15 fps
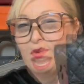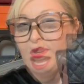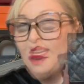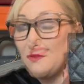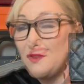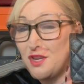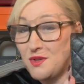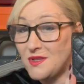
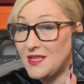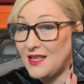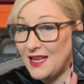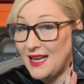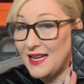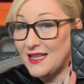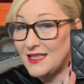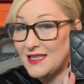I've used
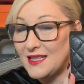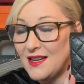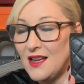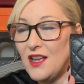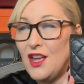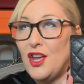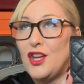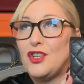this
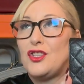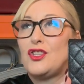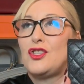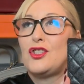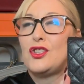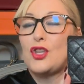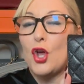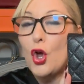
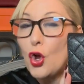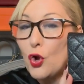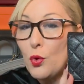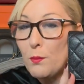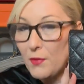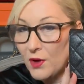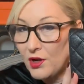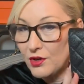so
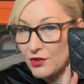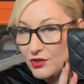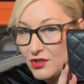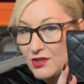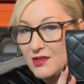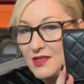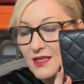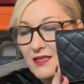much
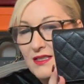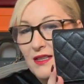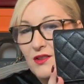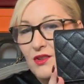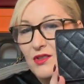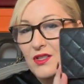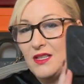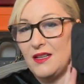since I
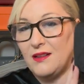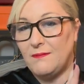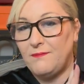got it,